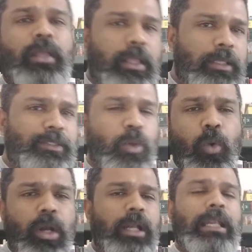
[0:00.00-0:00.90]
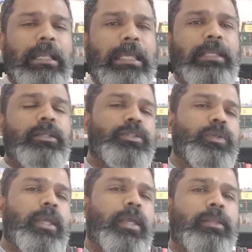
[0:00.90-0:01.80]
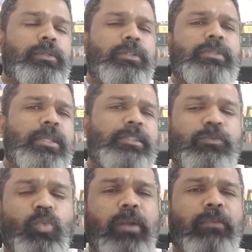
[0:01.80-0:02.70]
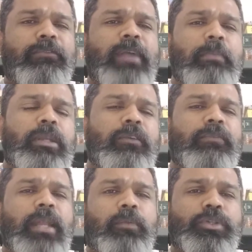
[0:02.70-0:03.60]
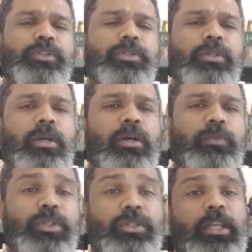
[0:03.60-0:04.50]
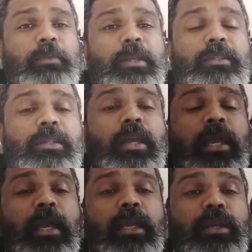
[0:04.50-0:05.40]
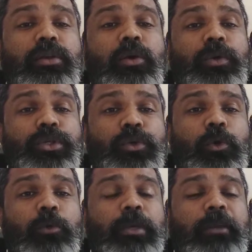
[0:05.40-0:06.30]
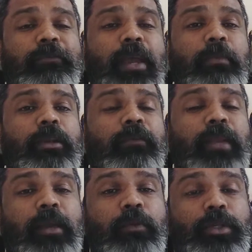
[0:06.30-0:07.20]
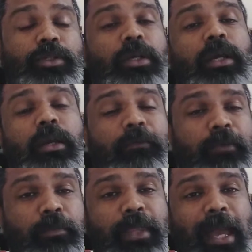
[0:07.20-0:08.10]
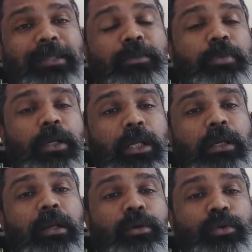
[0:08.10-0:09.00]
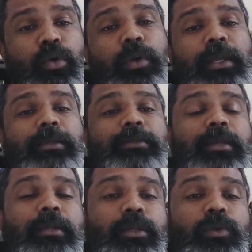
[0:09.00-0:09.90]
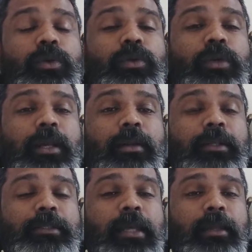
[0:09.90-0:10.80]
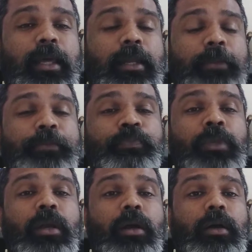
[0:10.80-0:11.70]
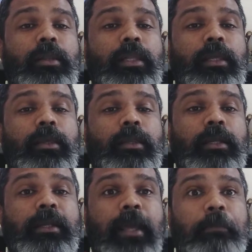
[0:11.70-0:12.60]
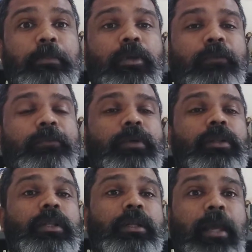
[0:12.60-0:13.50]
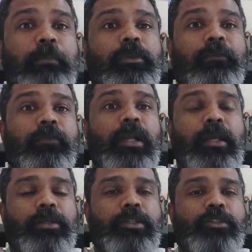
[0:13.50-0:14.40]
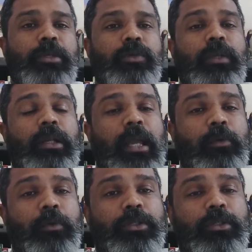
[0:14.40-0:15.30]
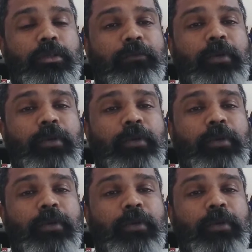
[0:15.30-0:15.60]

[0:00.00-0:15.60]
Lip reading: It's all linked together. So there is one family of language which is named as Indo-European family of language. From that particular coinage, that you can understand that the depth of relations between languages of